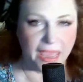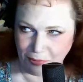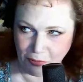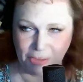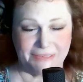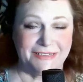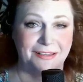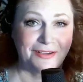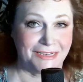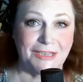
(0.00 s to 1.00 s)
but we're
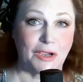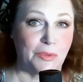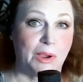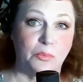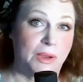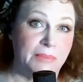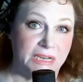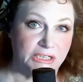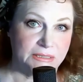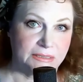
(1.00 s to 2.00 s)
still going to talk about
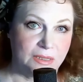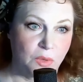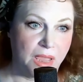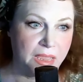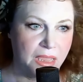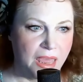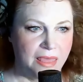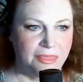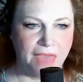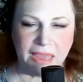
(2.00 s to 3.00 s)
premonitions, okay?
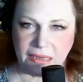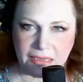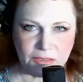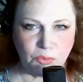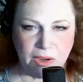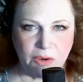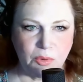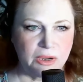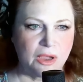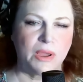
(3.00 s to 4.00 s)
That is where
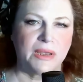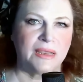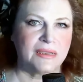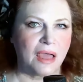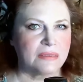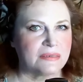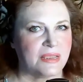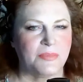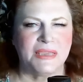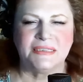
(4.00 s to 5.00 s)
we're going. And y'all
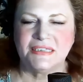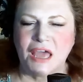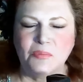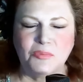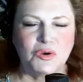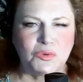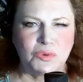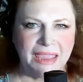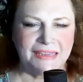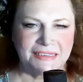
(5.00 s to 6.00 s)
sent me some
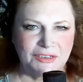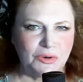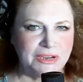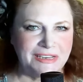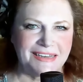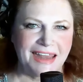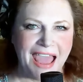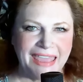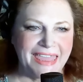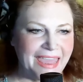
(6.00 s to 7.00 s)
great stories, and
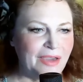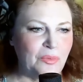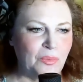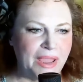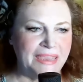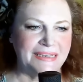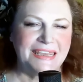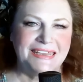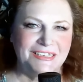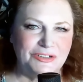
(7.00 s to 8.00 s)
I can't wait
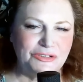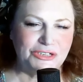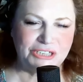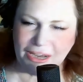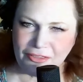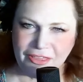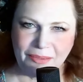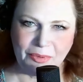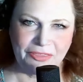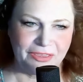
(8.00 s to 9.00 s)
to share
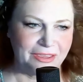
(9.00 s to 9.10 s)
them with